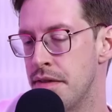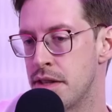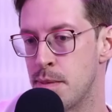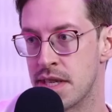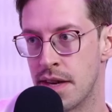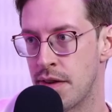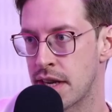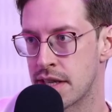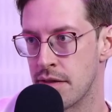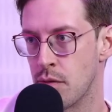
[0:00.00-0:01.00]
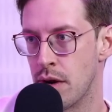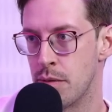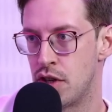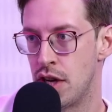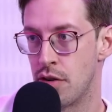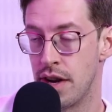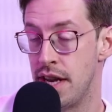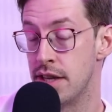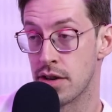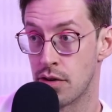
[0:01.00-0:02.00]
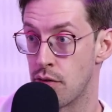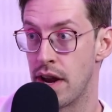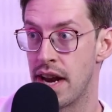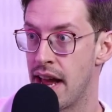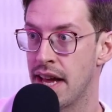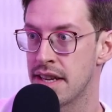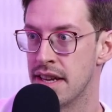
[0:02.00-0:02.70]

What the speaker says: specifics of what machinery he's great at.